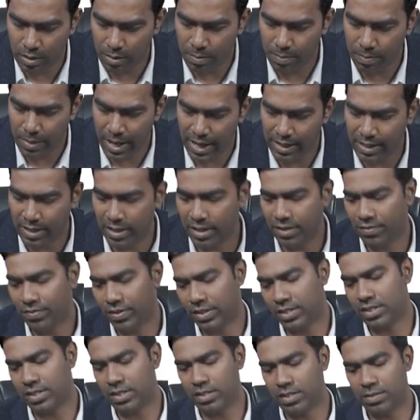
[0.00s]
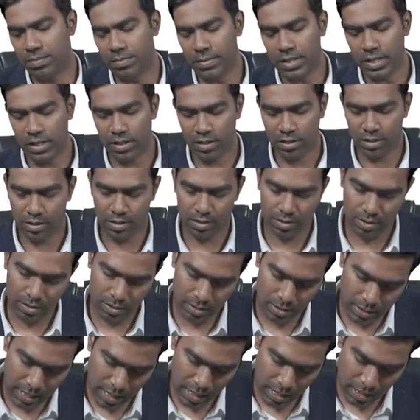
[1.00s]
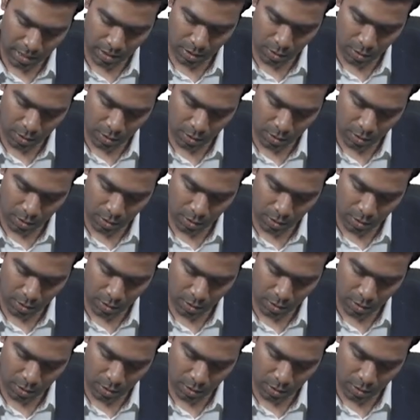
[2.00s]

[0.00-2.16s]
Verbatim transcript: Bacterial infections means then